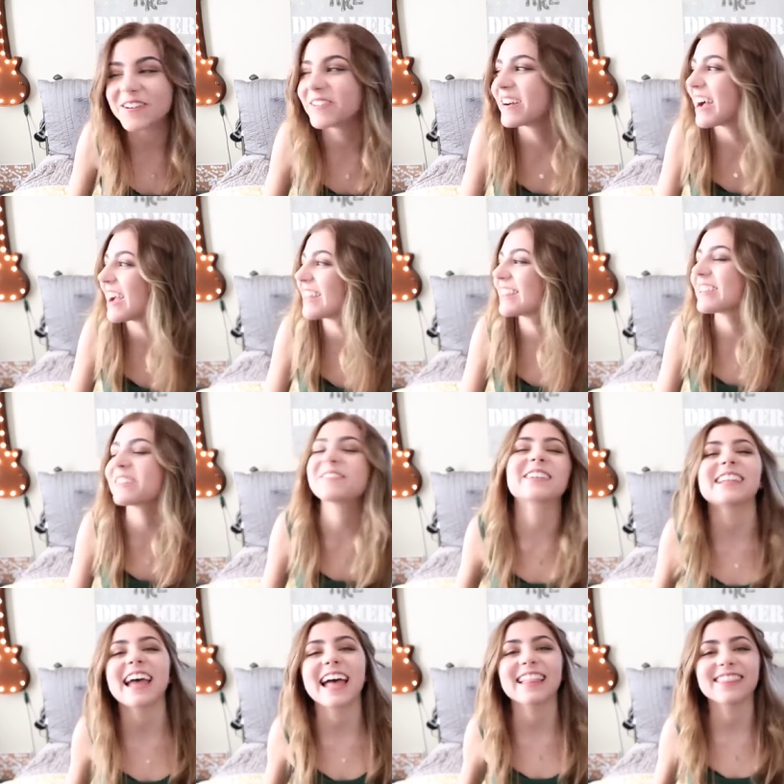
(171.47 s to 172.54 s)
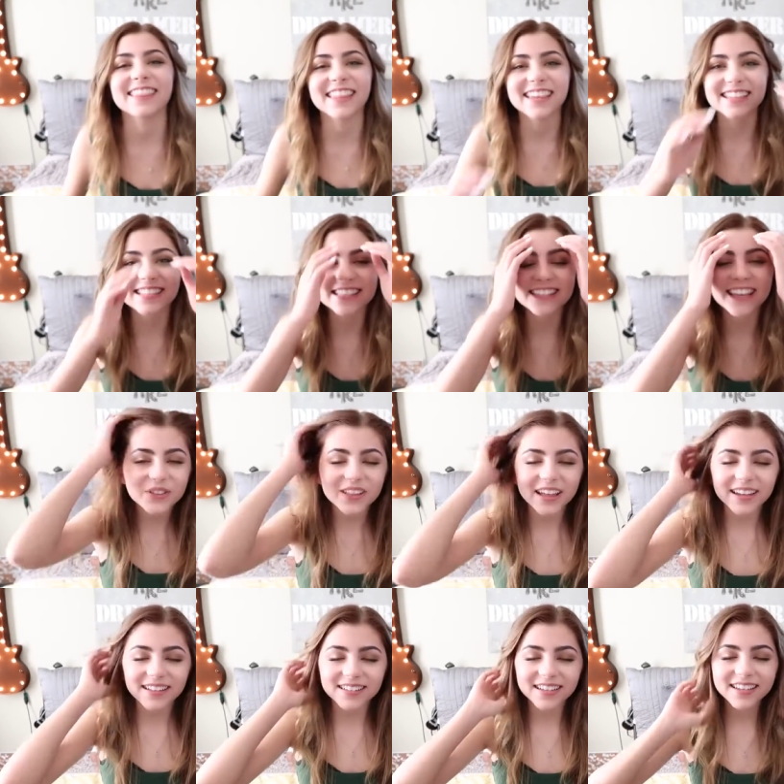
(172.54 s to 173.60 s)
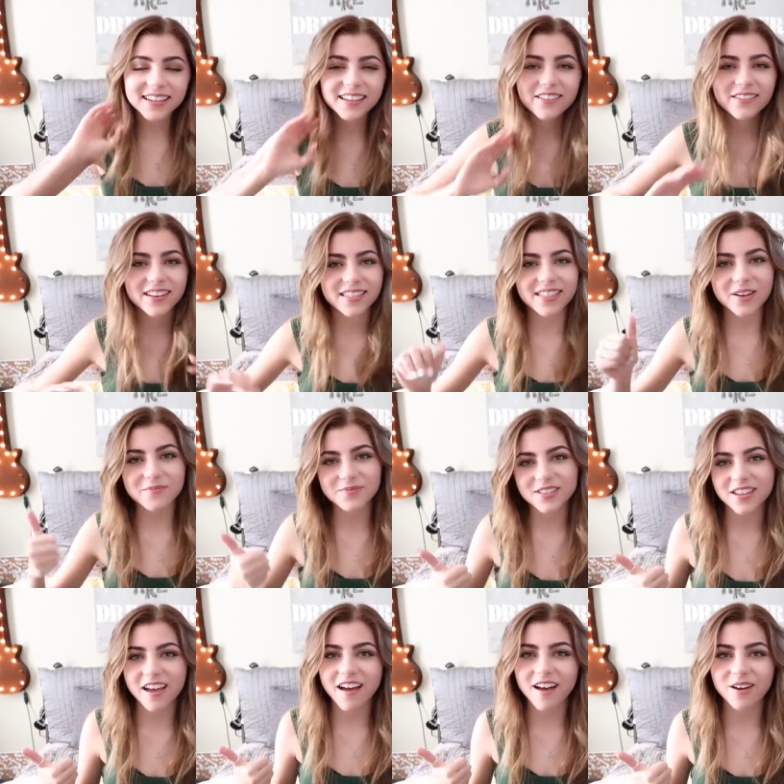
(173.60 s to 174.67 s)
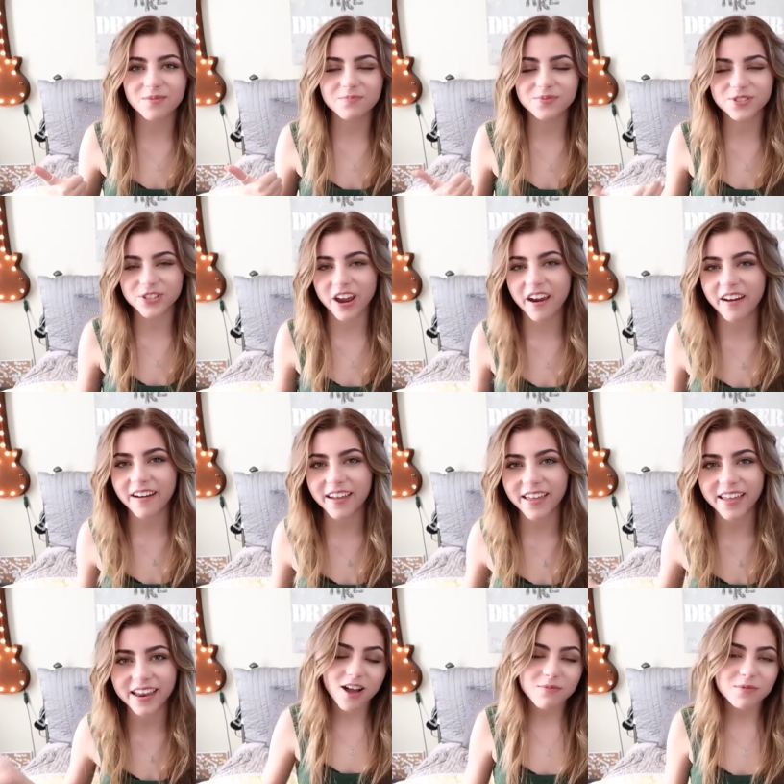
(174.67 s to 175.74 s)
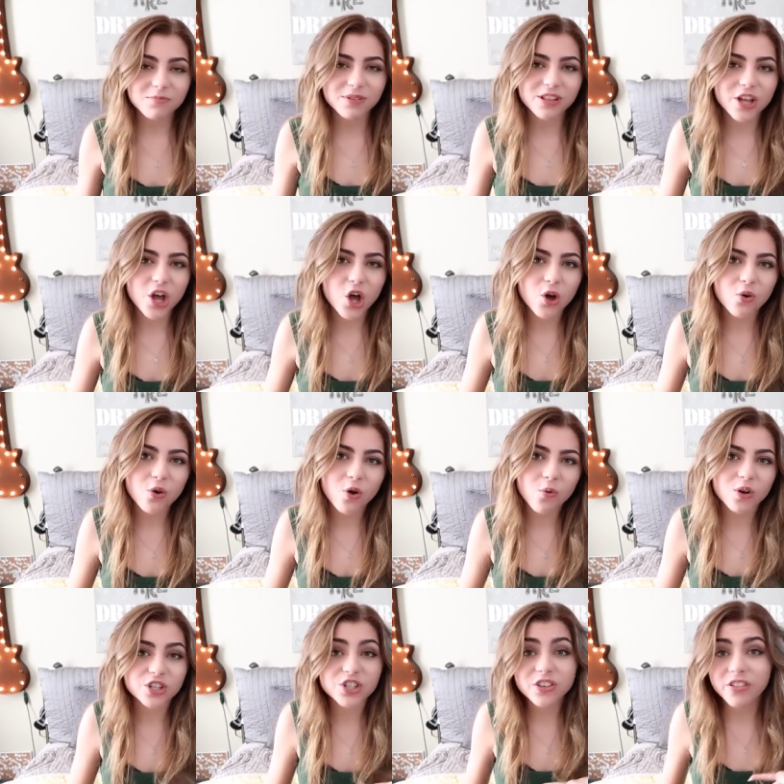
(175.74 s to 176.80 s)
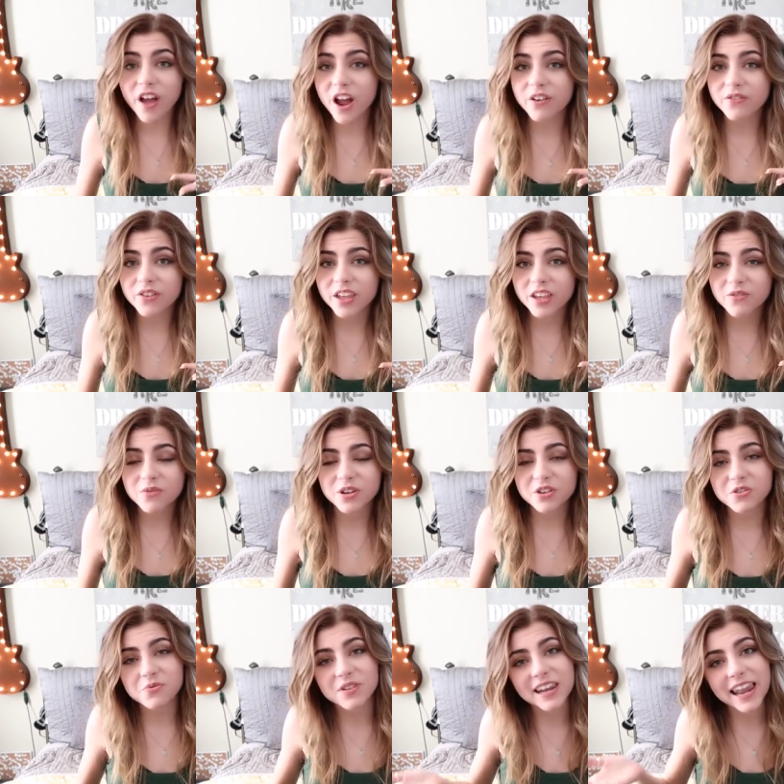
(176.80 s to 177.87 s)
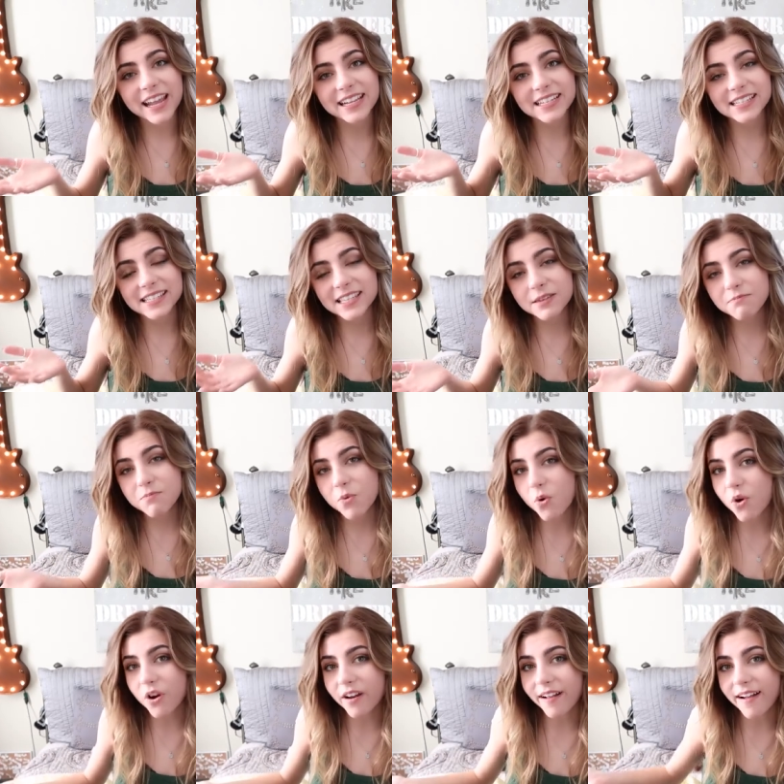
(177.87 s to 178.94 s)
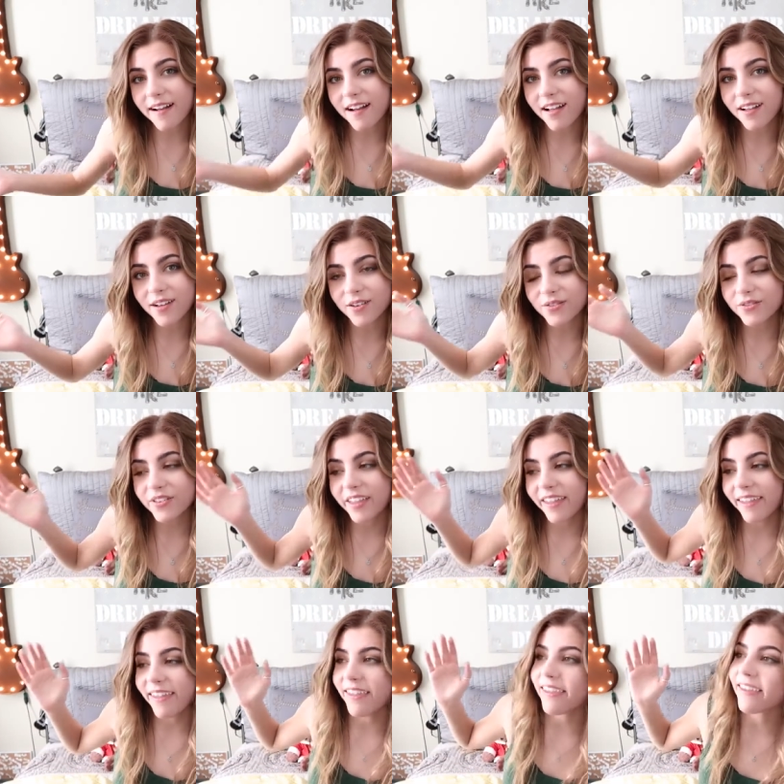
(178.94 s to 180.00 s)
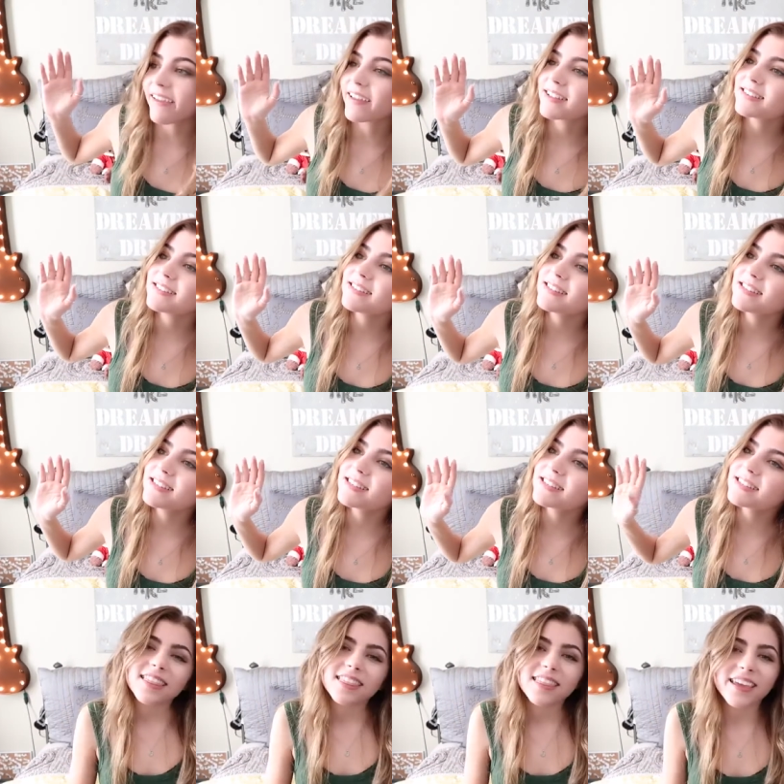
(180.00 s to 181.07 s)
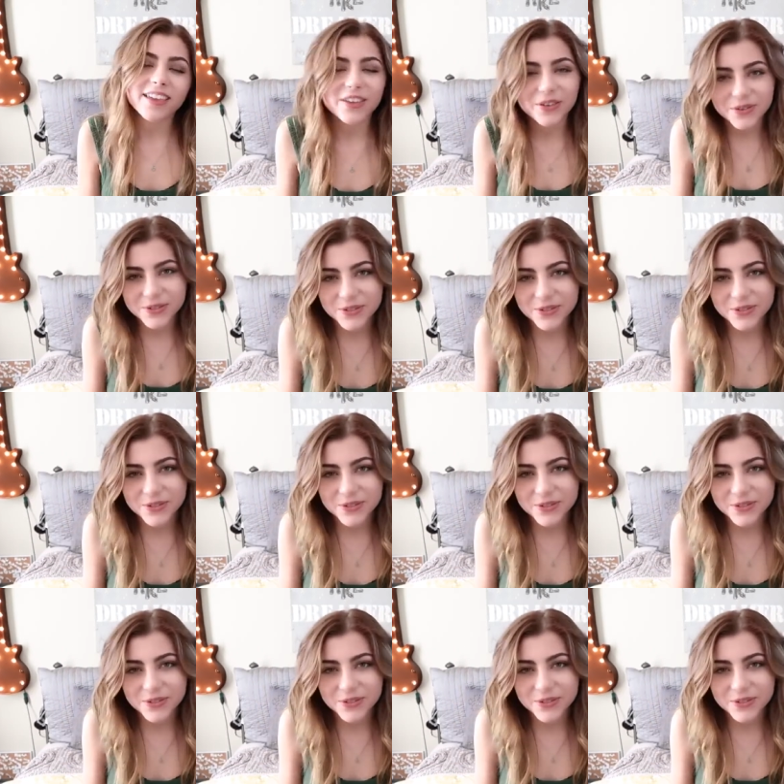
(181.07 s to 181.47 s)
so I think I'm gonna end this. If you liked it, give it a thumbs up, share it. Comment below what you thought of it, what you would like to see more of, and thank